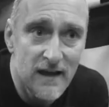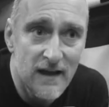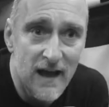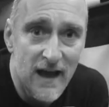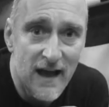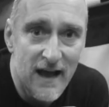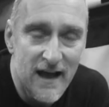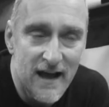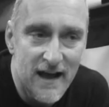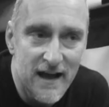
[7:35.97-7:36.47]

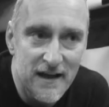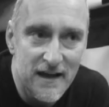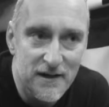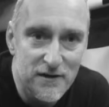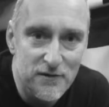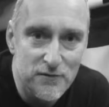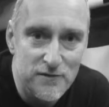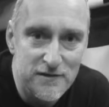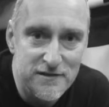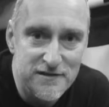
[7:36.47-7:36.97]

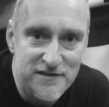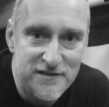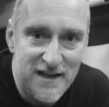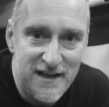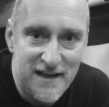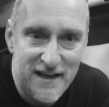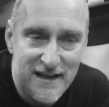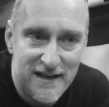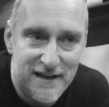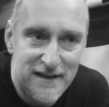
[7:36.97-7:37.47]
I would
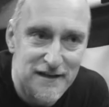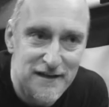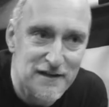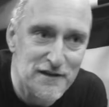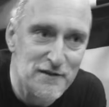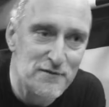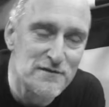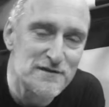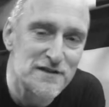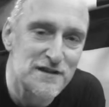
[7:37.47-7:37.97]
say
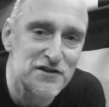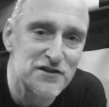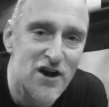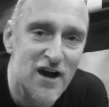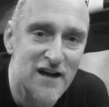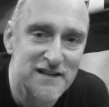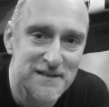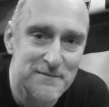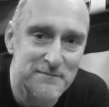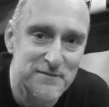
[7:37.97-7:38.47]
it was a
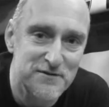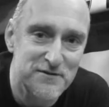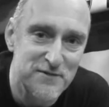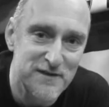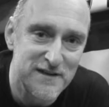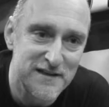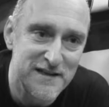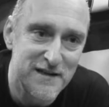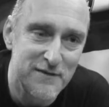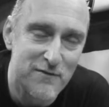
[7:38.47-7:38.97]
toss-up
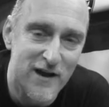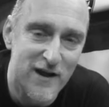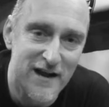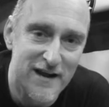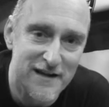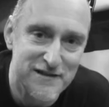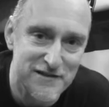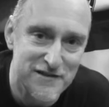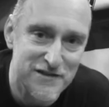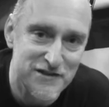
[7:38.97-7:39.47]
between
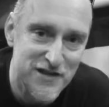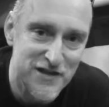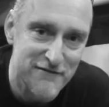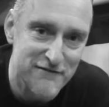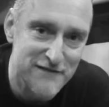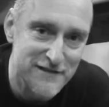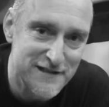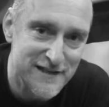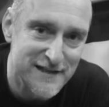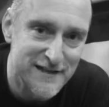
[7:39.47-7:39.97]
DYS and
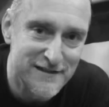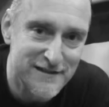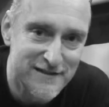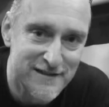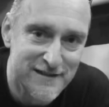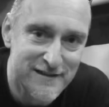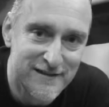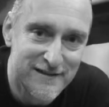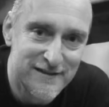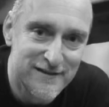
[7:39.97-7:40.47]
Jerry's Kids.
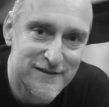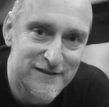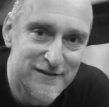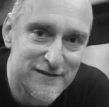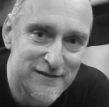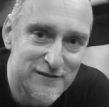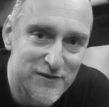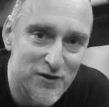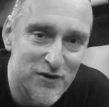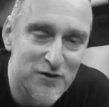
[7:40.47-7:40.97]

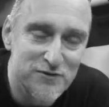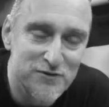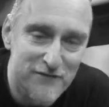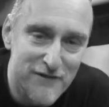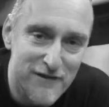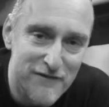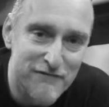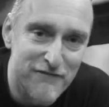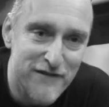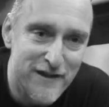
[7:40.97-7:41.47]
Those were
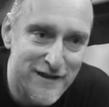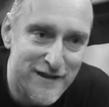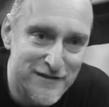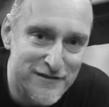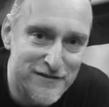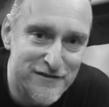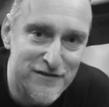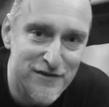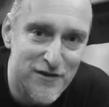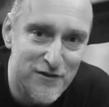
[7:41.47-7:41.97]
our friends,
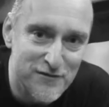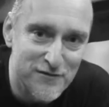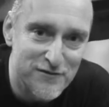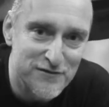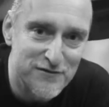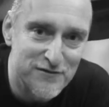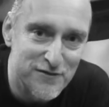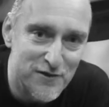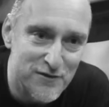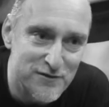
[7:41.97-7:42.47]
and those
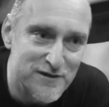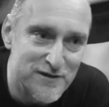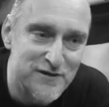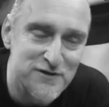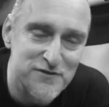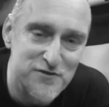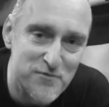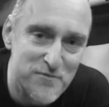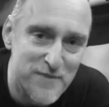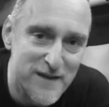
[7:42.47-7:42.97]
are the
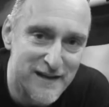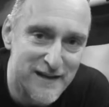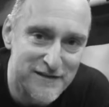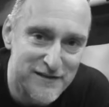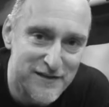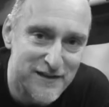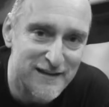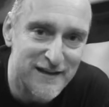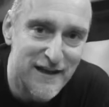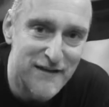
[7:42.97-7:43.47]
two bands
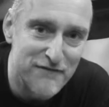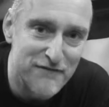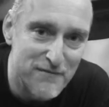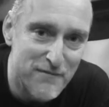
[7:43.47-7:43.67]
that I love the